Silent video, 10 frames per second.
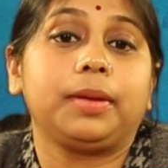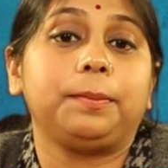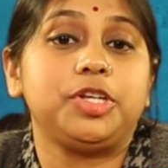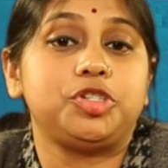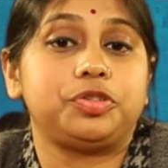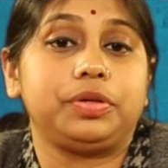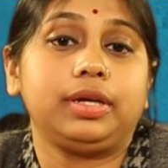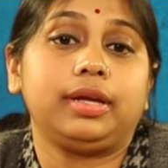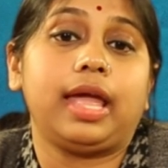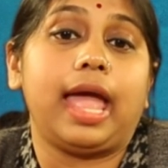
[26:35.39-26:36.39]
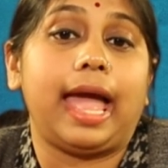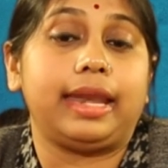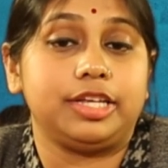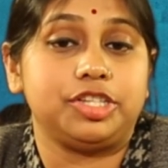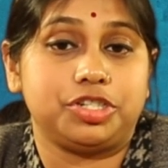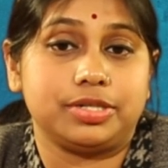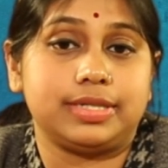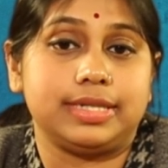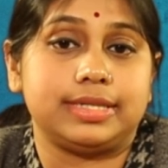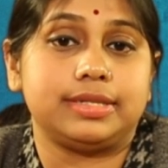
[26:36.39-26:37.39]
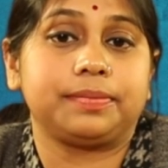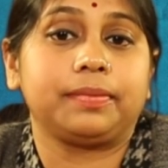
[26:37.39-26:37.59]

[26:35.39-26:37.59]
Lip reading: misery and injustice.